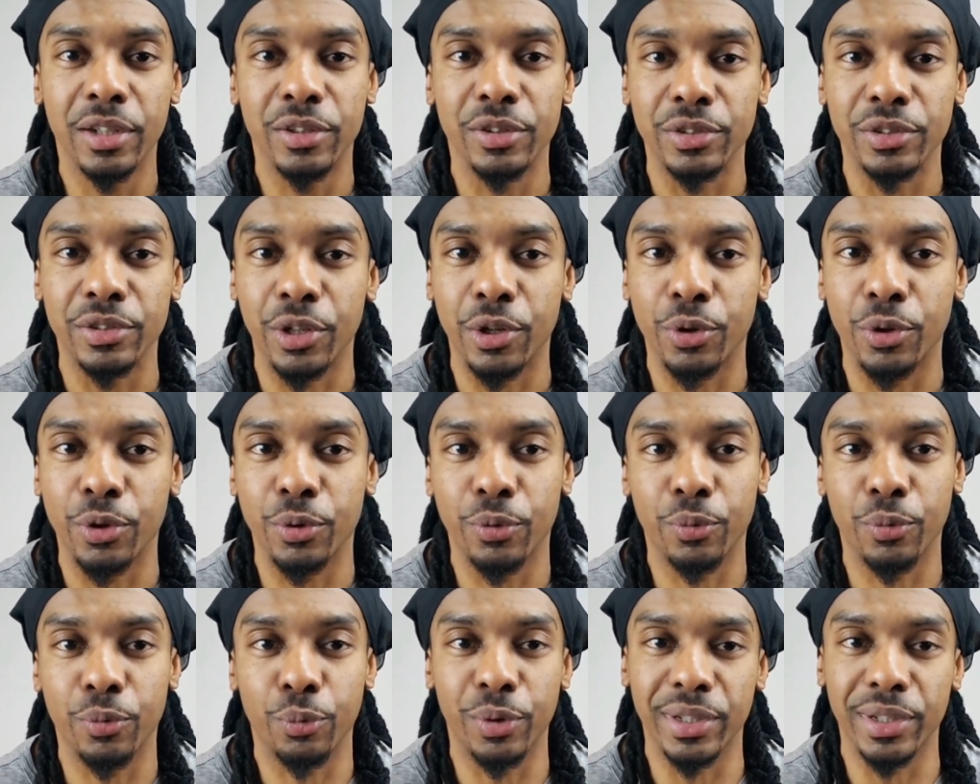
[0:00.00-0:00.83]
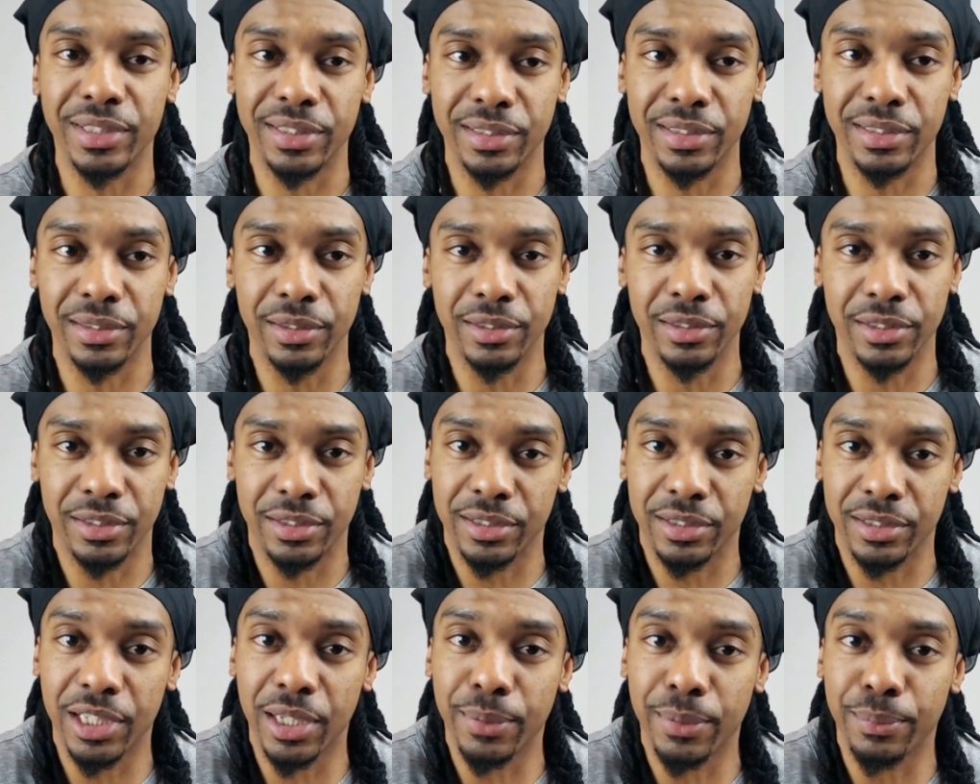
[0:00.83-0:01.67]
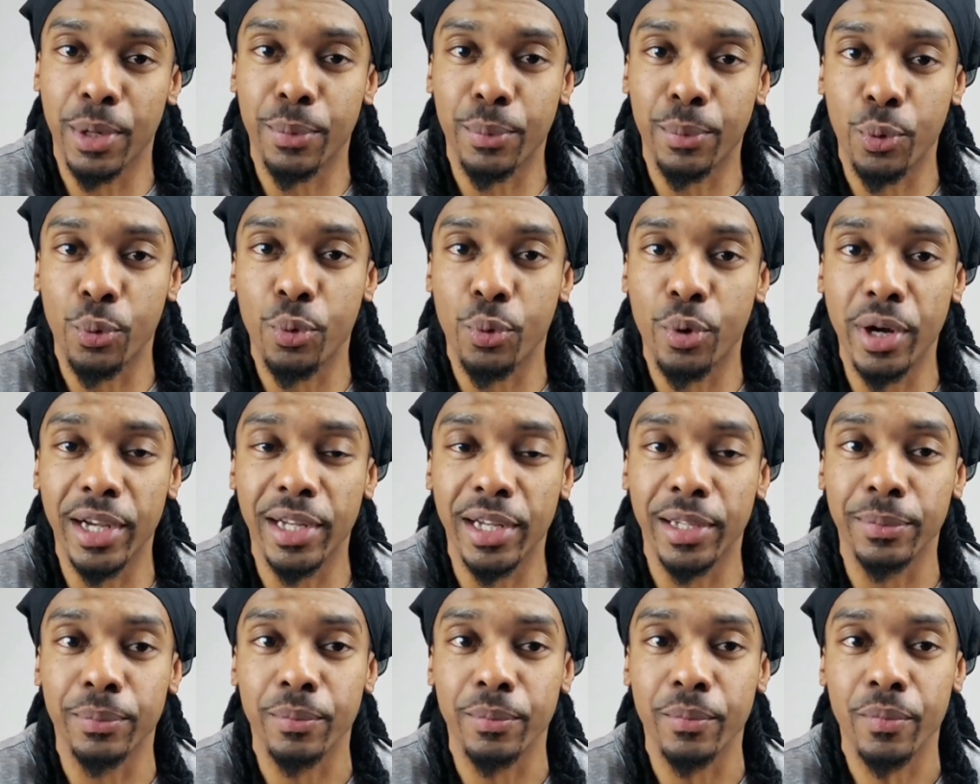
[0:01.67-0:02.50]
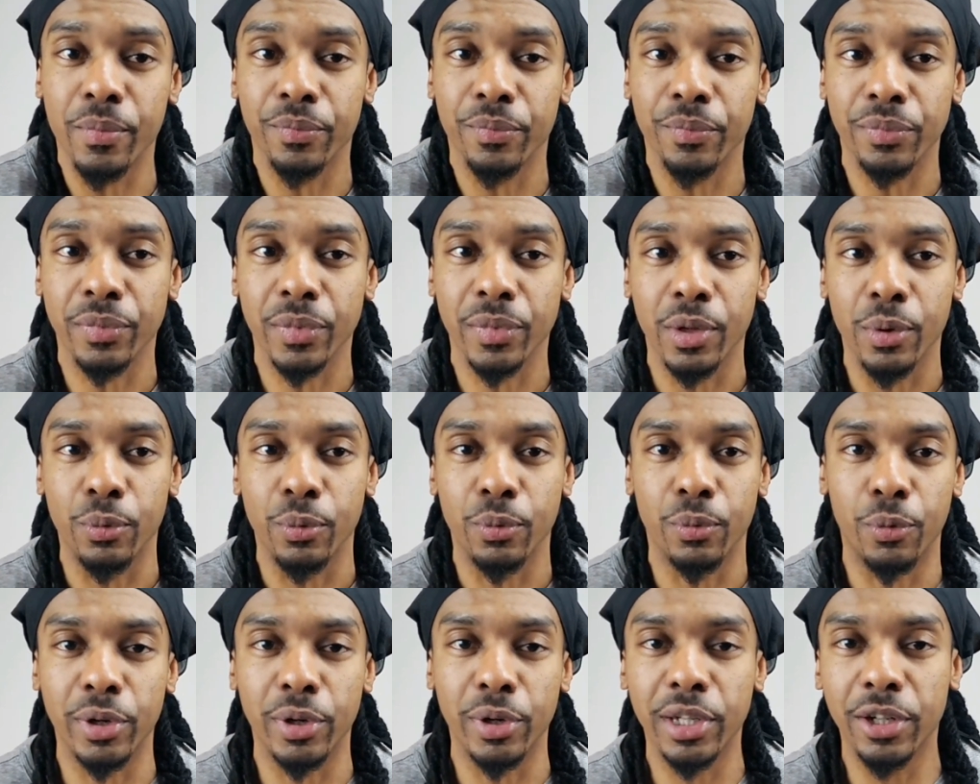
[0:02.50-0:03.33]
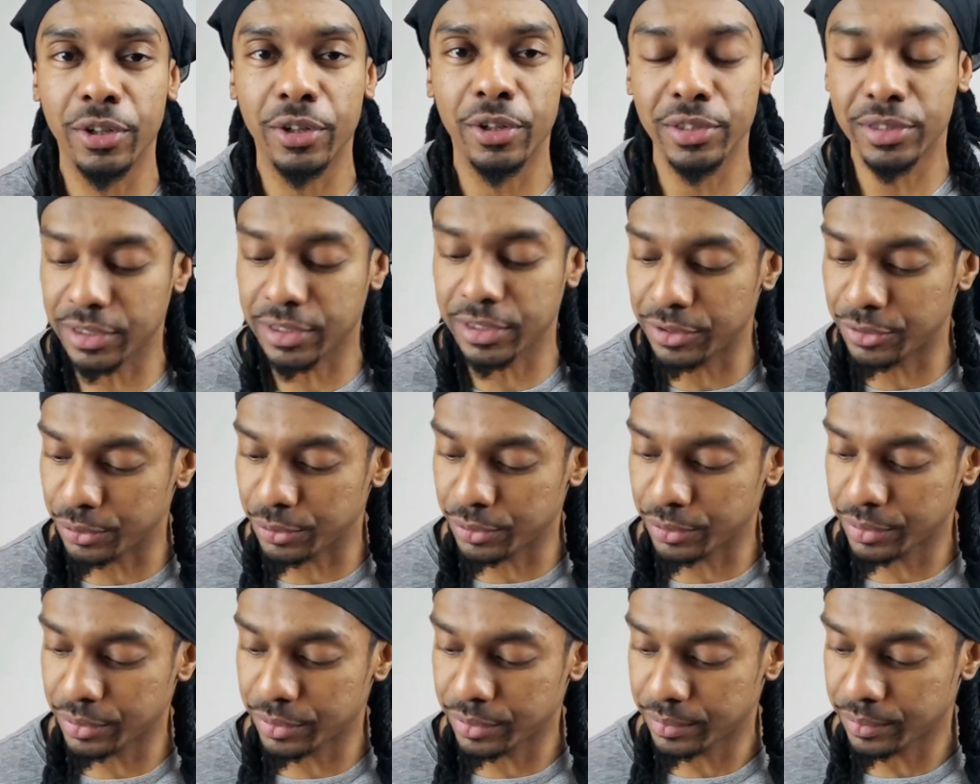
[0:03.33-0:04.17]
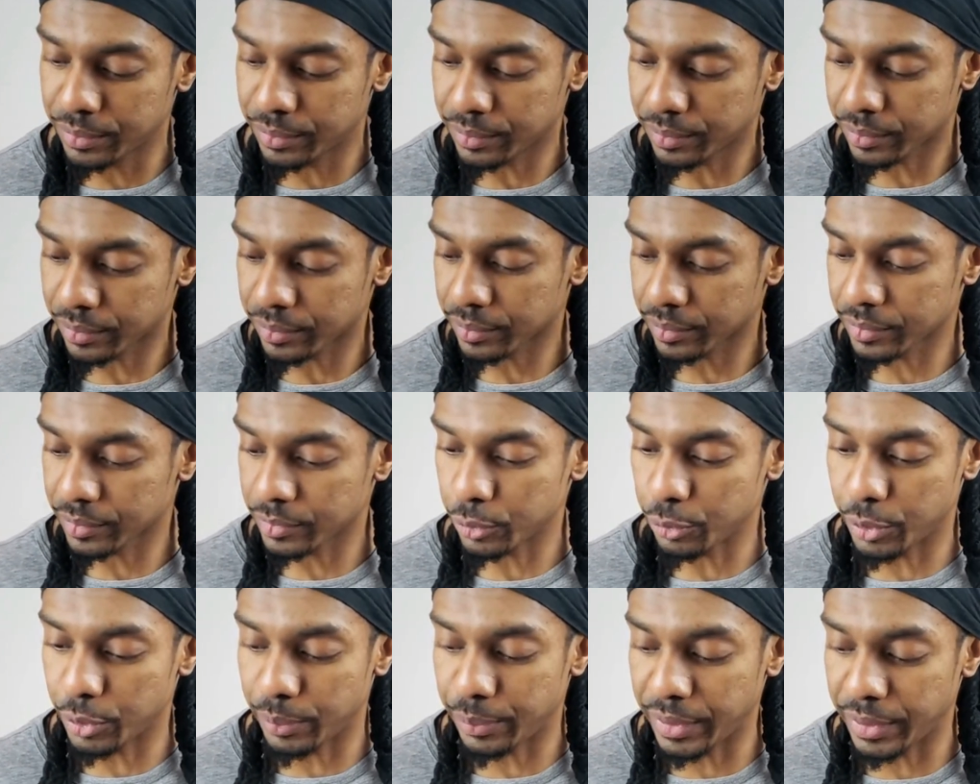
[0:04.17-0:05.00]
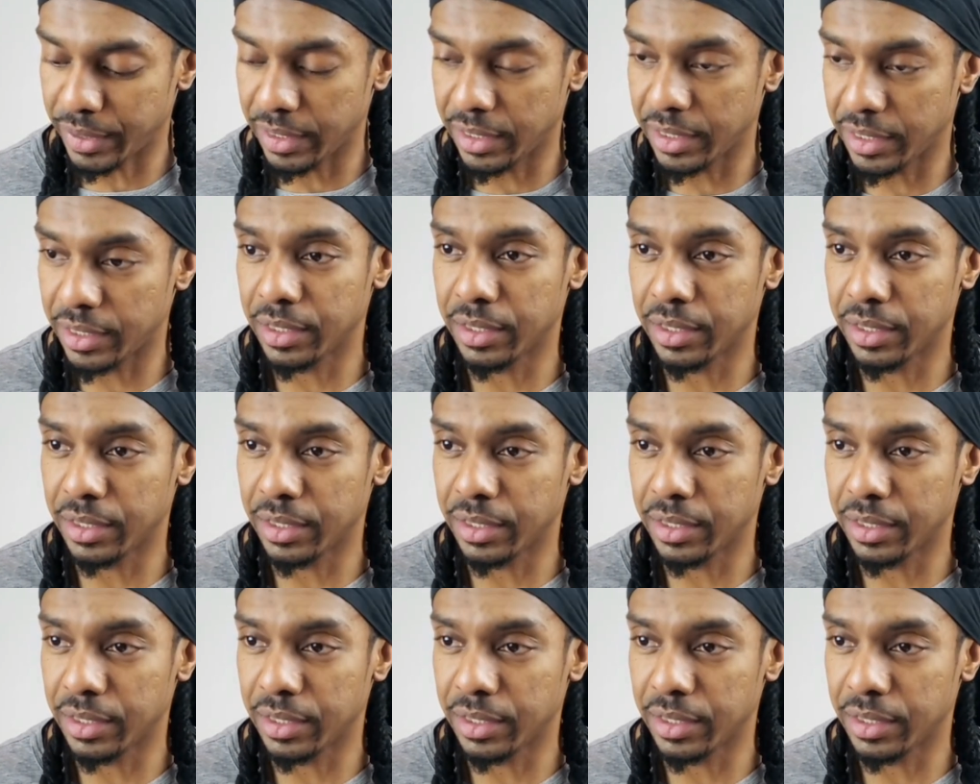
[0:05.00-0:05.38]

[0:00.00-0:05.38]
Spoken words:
So with tip number 1, one of your essentials would be